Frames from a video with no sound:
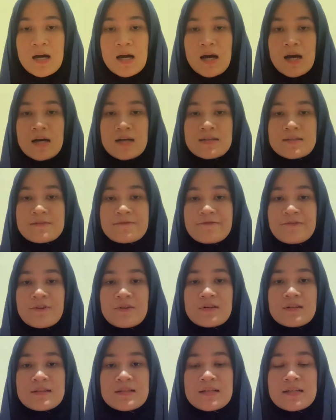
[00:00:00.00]
As
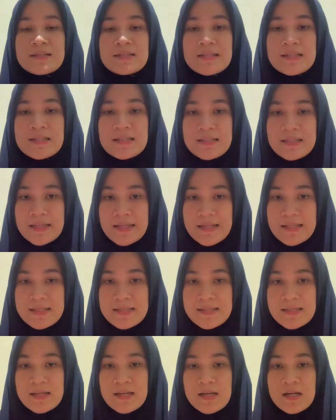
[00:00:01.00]
for learning
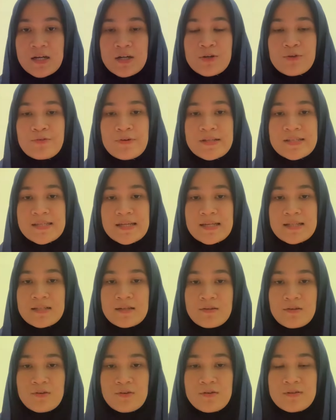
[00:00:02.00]
needs, which
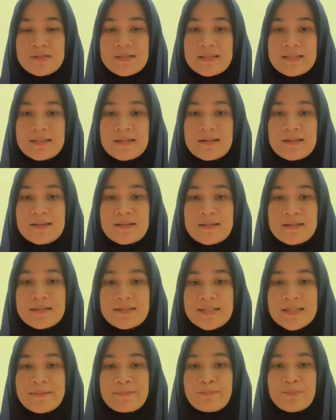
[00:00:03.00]
includes the
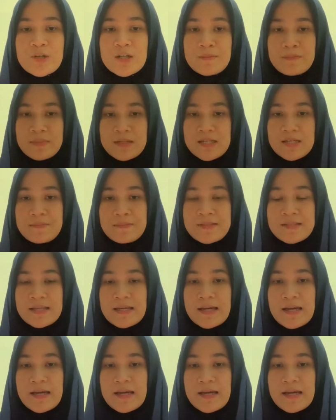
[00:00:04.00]
learning problems